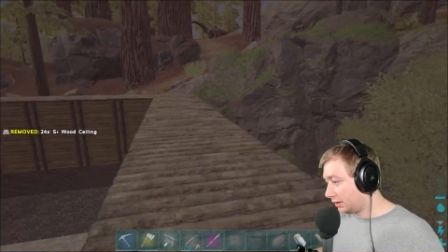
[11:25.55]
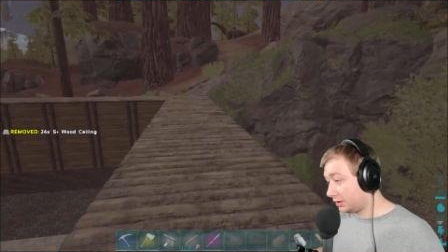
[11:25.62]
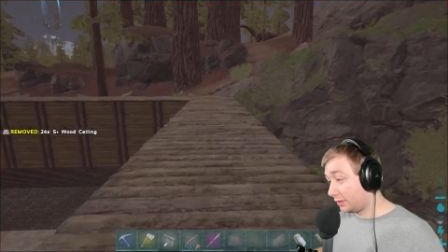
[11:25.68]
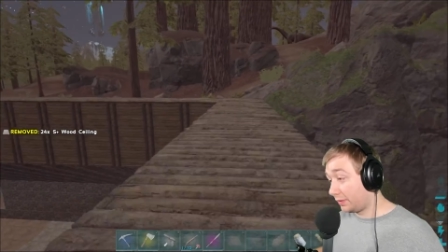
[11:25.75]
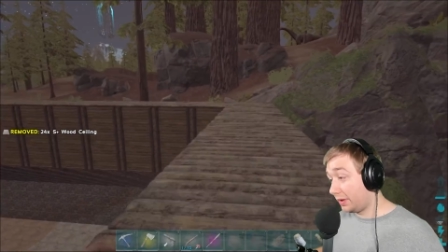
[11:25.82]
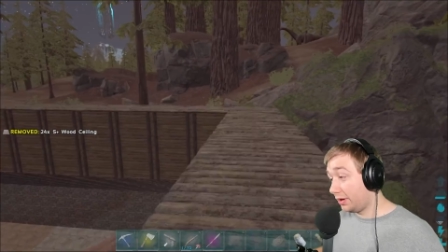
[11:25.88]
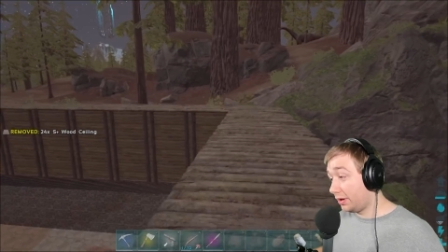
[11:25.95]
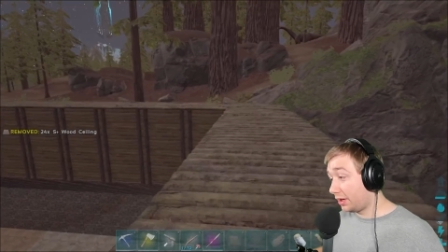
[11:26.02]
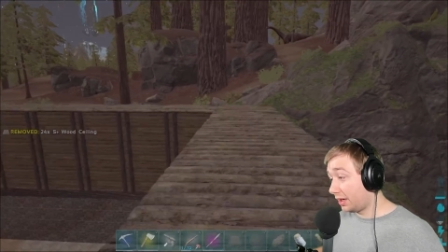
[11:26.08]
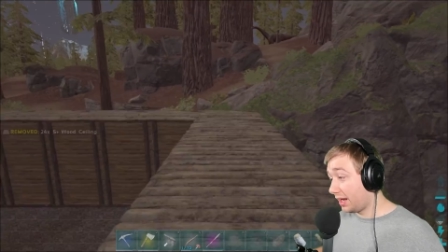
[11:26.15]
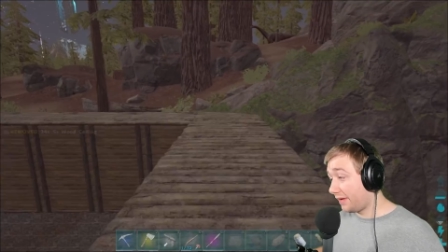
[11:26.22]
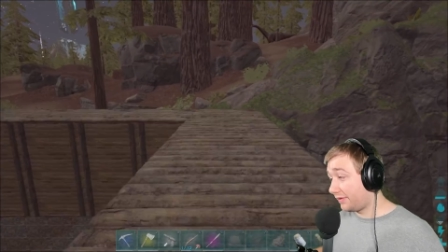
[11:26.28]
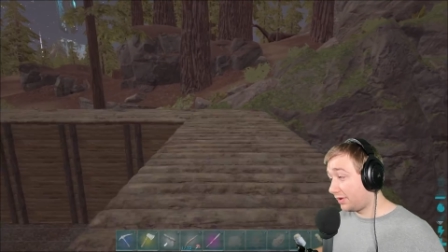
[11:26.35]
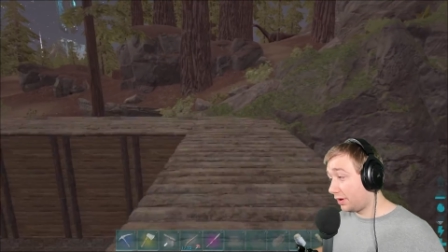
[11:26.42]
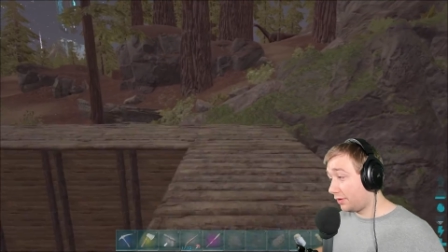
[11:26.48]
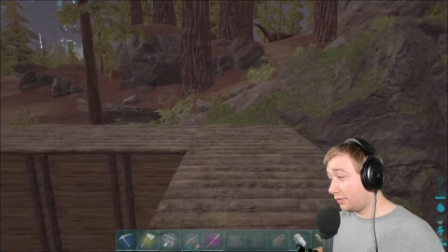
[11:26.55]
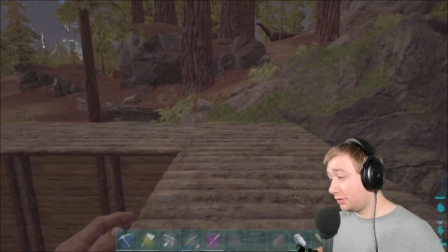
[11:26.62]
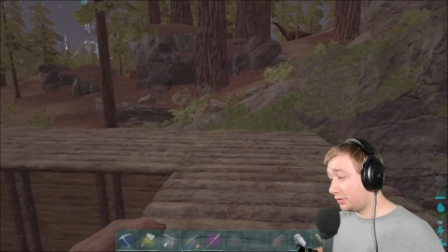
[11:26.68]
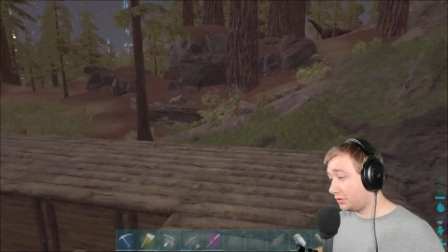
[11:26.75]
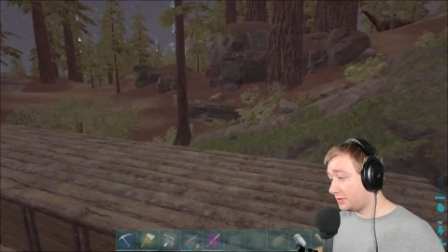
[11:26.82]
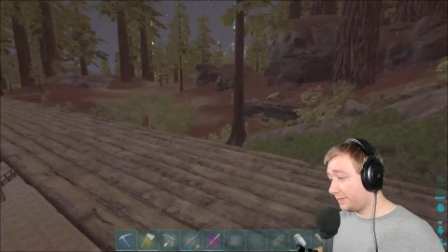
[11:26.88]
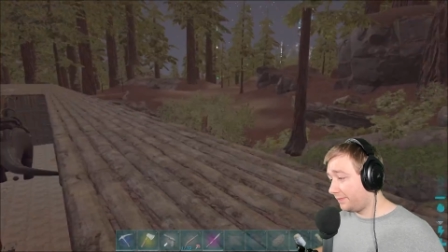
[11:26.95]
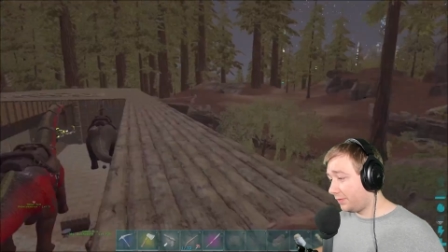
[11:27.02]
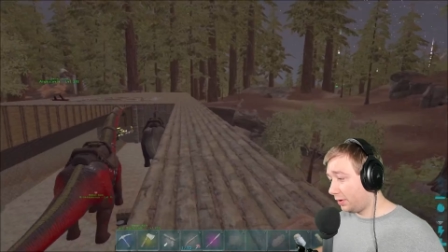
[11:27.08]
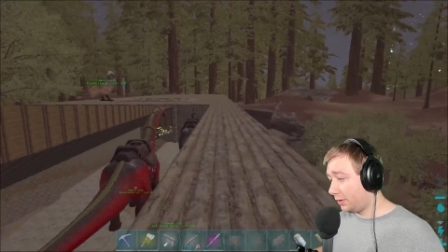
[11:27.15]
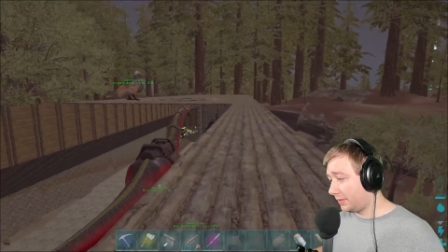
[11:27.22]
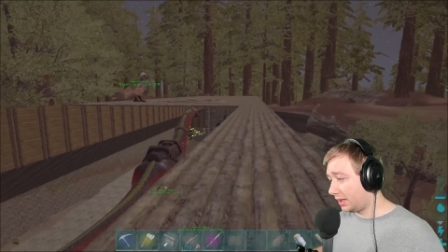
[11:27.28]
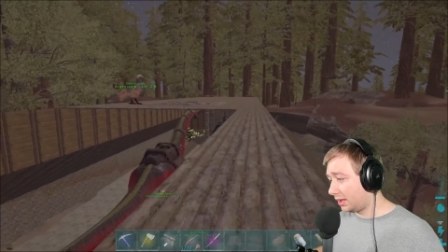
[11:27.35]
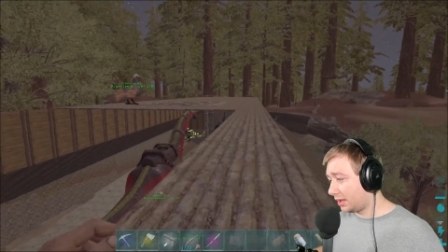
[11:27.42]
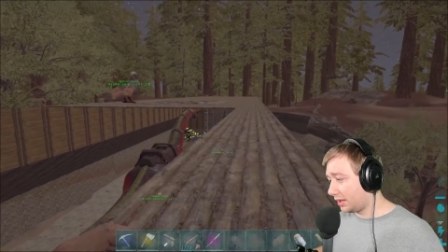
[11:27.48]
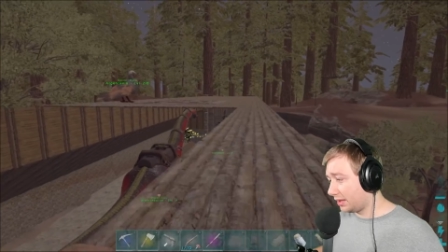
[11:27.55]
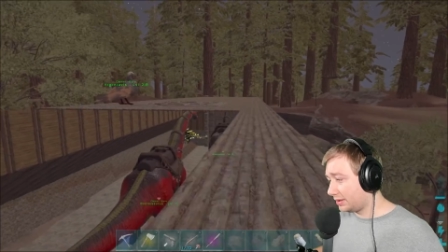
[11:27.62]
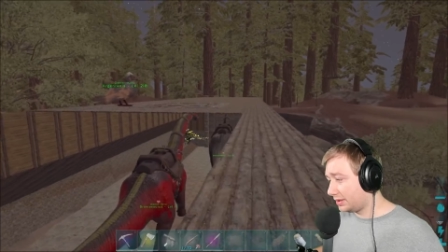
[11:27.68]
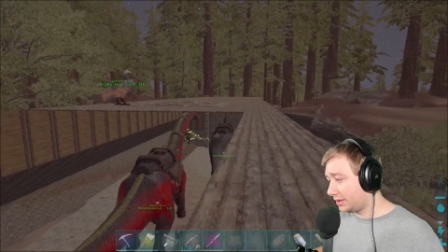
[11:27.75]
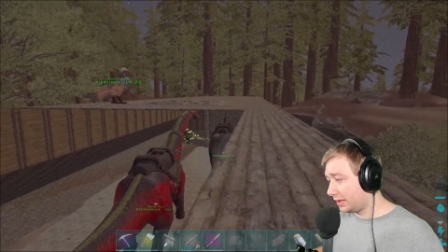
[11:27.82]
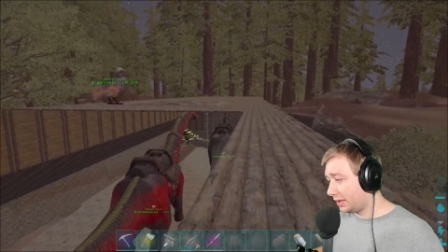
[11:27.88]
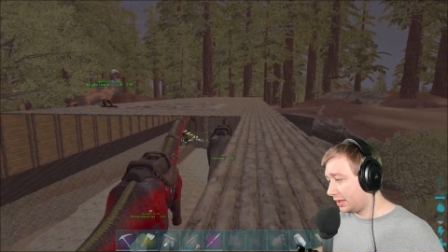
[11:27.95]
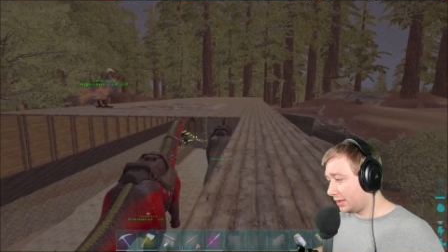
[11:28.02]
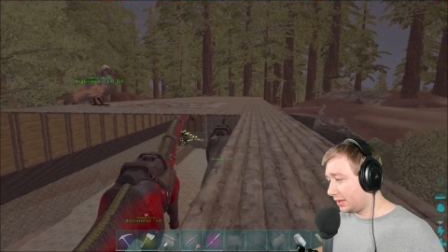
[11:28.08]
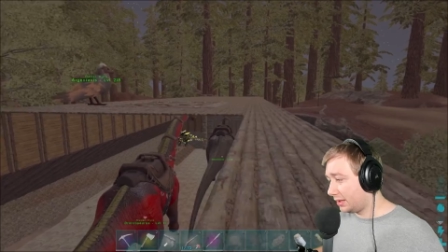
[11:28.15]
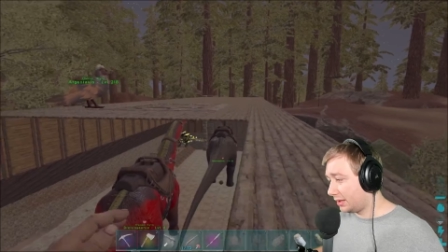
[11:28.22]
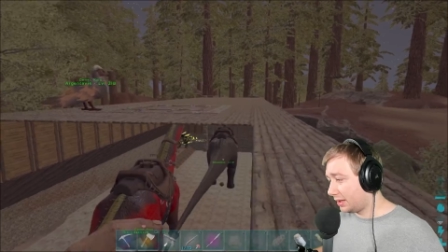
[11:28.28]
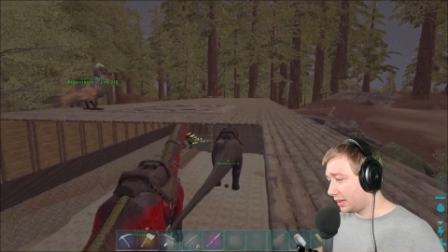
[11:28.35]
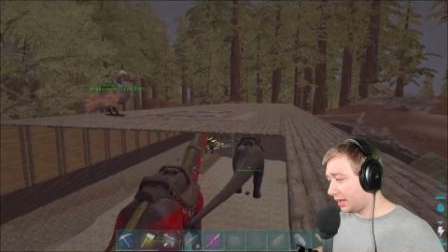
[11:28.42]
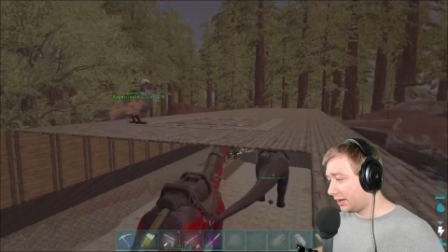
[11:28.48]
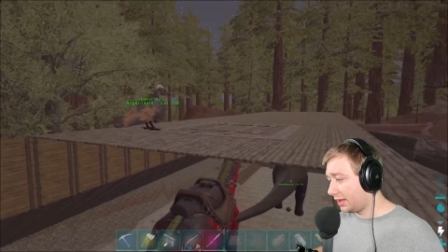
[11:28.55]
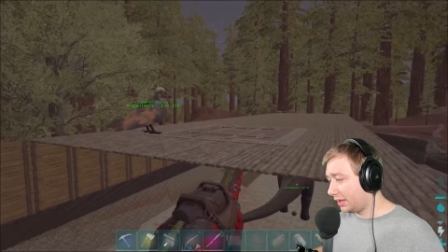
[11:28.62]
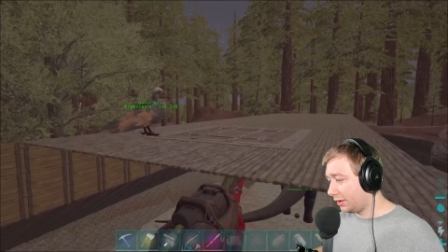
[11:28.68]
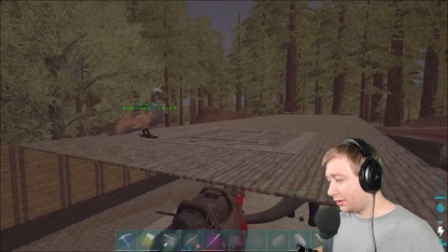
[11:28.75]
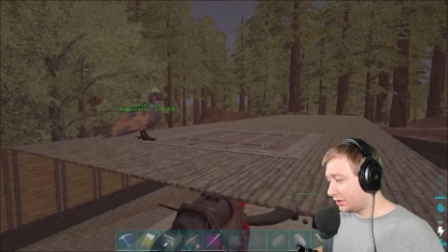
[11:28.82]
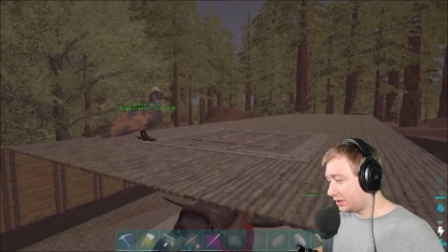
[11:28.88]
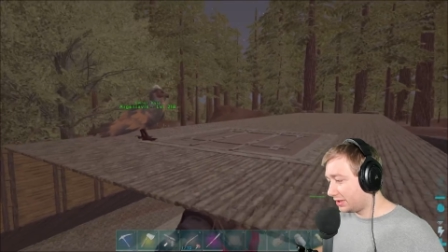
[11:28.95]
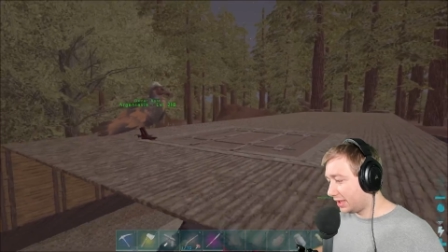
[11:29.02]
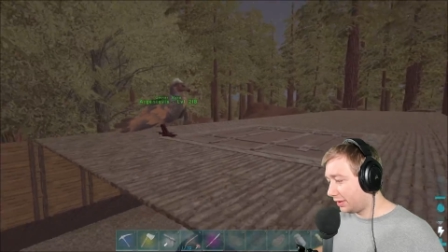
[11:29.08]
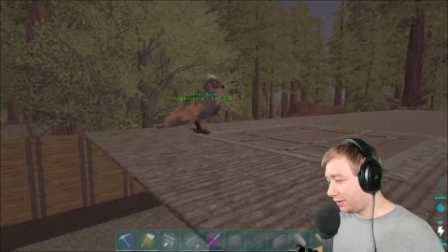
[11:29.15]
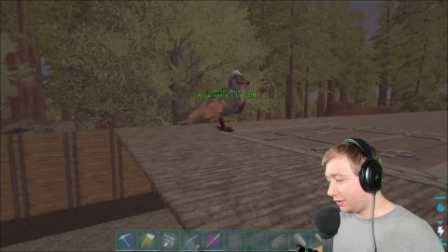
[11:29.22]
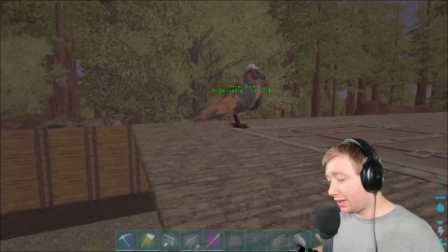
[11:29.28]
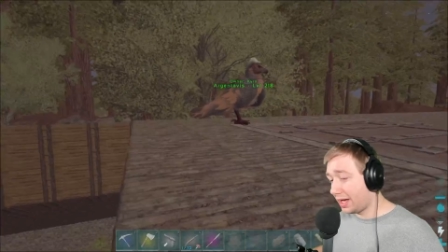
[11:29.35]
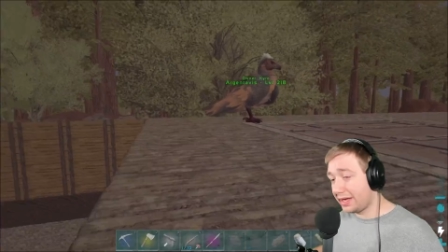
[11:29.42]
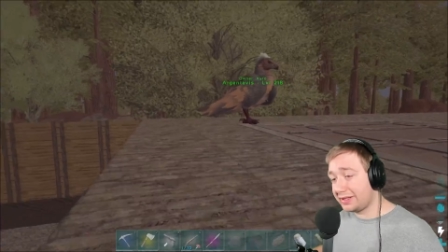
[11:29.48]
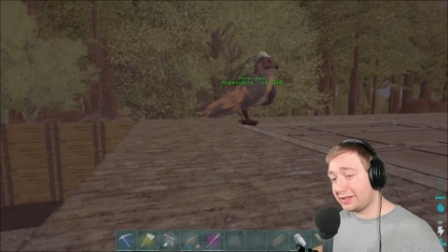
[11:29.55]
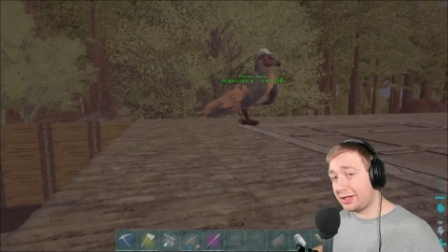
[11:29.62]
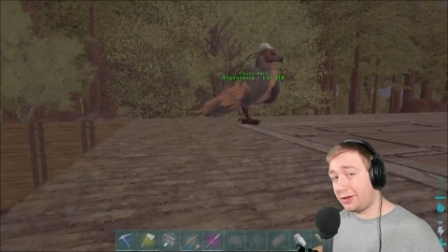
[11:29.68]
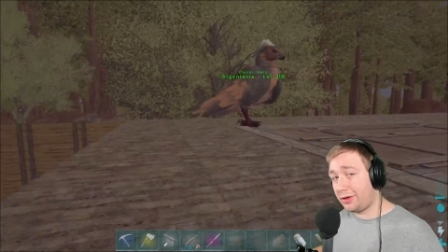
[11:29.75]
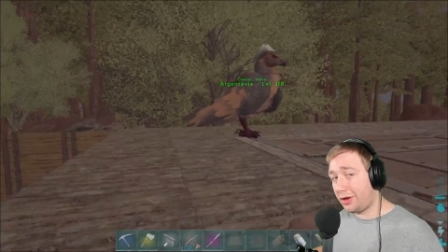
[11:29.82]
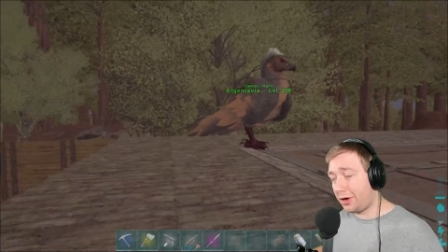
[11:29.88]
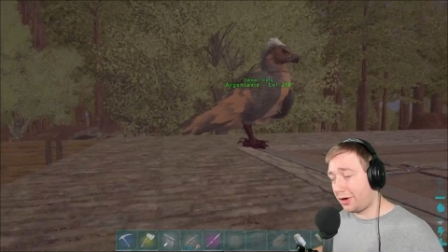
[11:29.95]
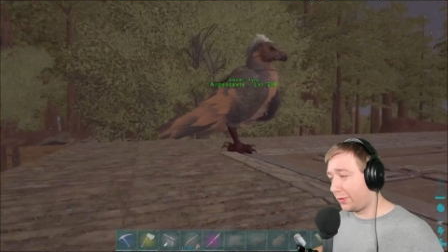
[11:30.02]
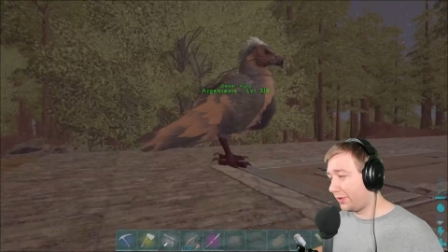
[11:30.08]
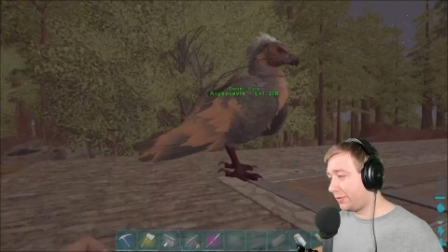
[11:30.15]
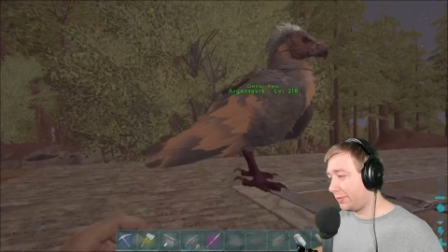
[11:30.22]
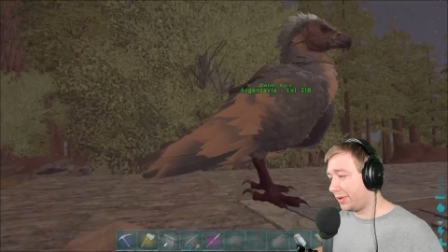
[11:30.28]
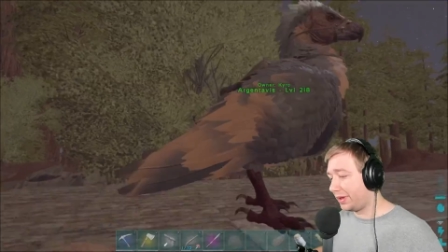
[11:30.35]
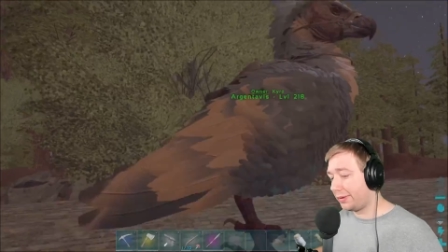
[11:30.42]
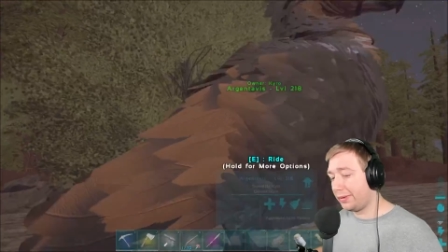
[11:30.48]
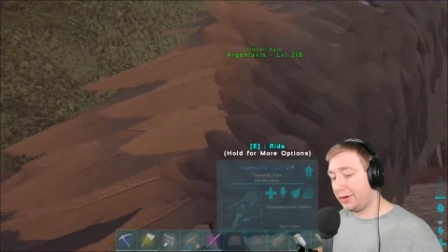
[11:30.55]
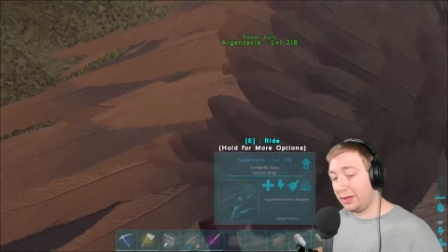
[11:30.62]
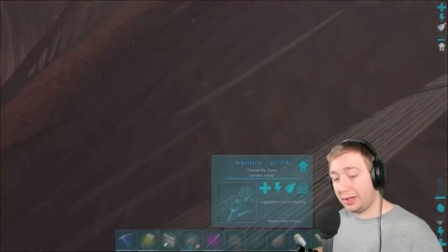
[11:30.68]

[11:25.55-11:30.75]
So we are going to have to go do some farming, guys. And I think I'll just take you guys along with me.